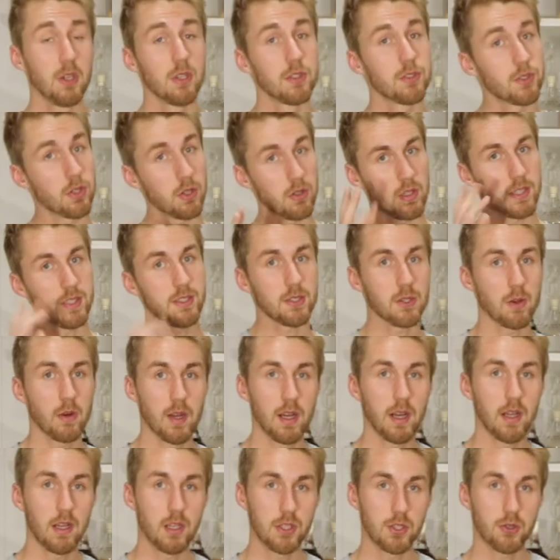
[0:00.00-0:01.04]
So let's go
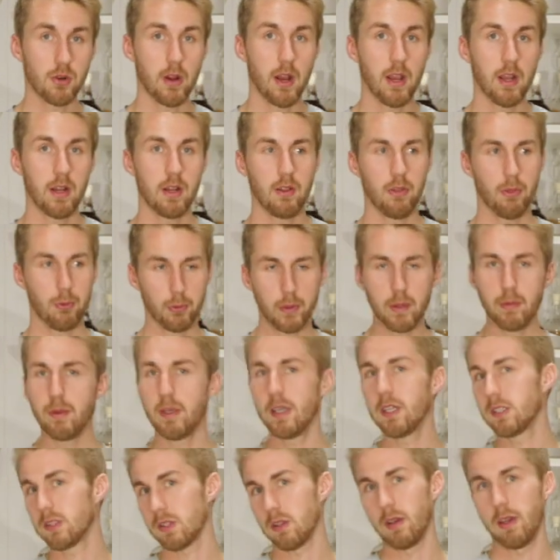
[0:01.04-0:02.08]
ahead and try it three
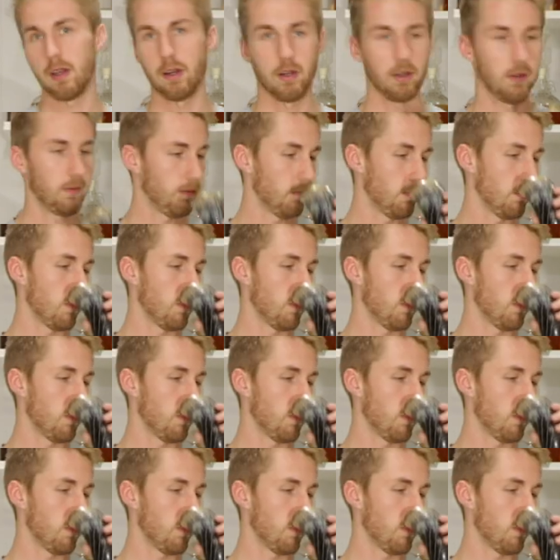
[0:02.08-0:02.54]
weeks later.